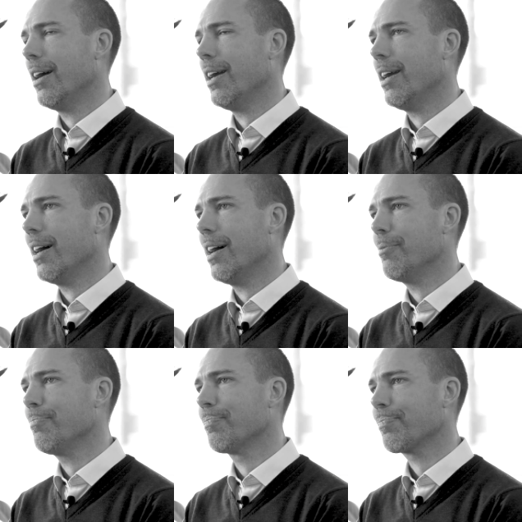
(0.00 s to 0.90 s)
I
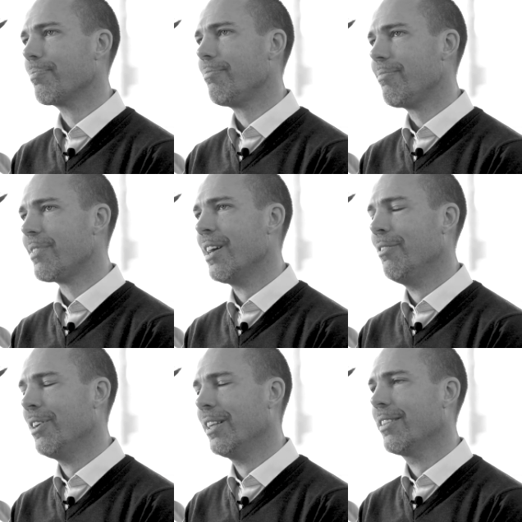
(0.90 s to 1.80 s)
um, I
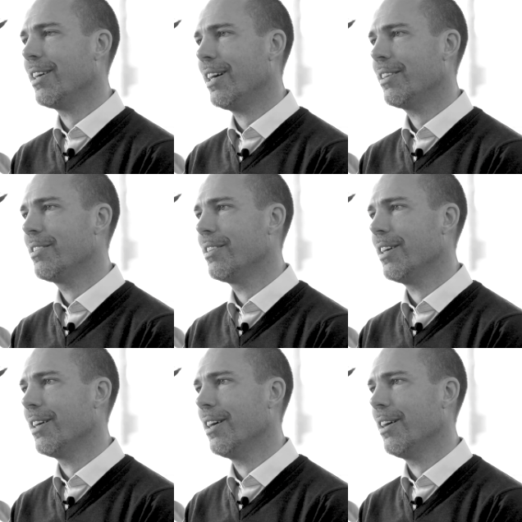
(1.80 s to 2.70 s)
felt that
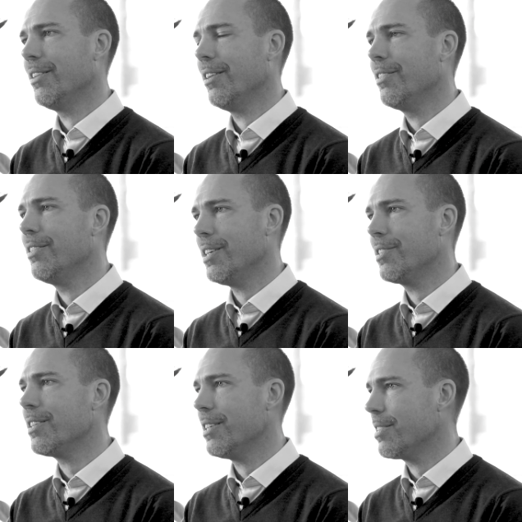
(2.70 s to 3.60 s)
uh,
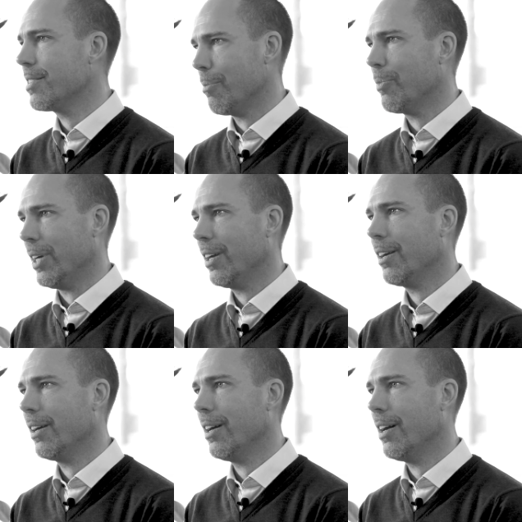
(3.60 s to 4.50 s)
this is something.
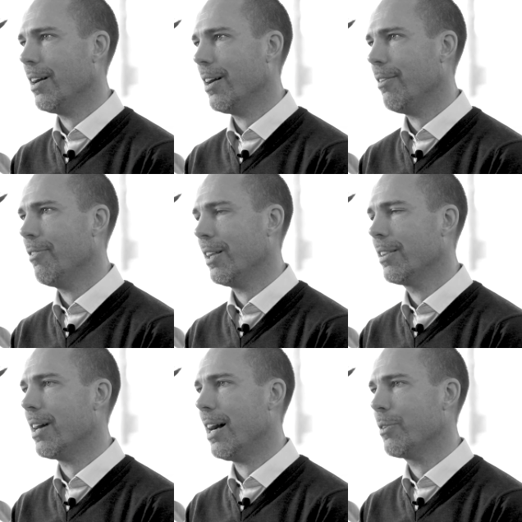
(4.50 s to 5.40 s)
Uh, I
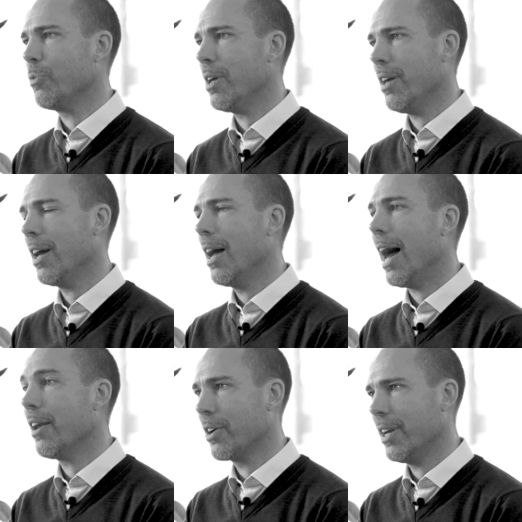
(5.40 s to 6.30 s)
felt that we
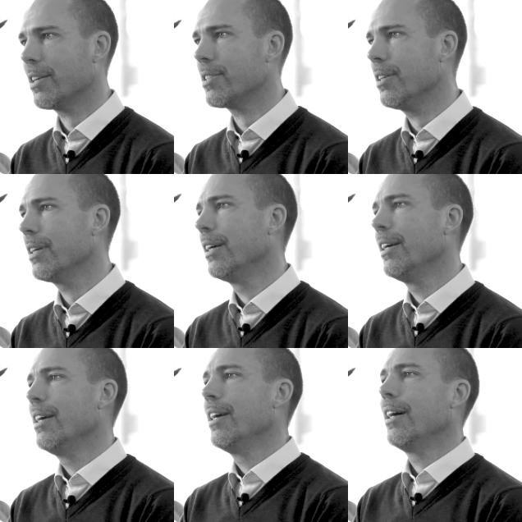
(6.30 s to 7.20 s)
had a connection.
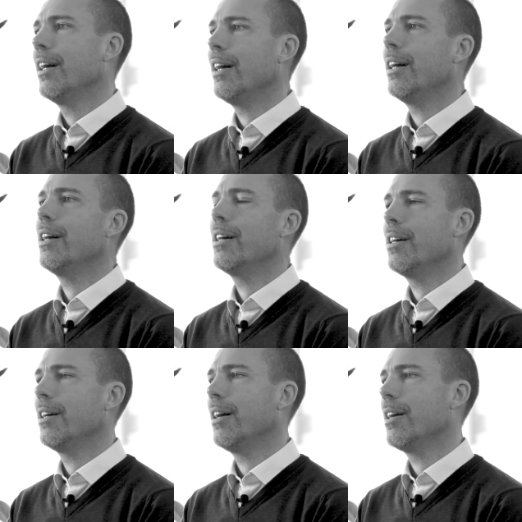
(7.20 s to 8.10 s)
Mm-hmm.
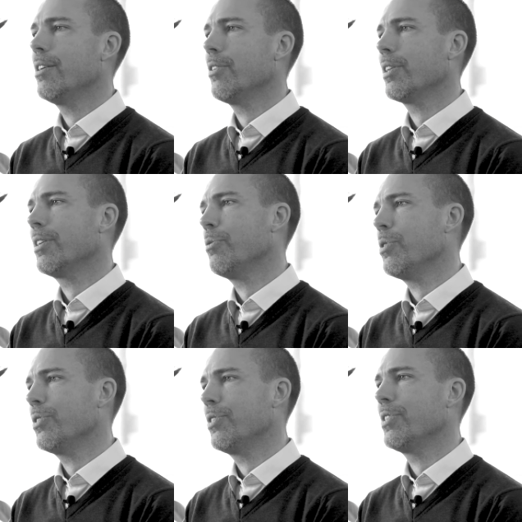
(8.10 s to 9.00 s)
Uh, I know that there
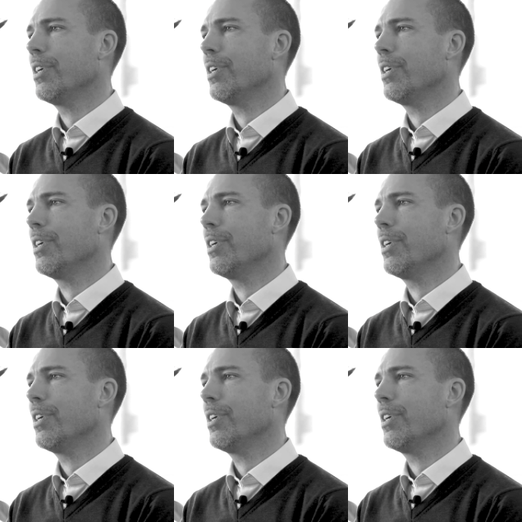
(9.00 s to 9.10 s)
was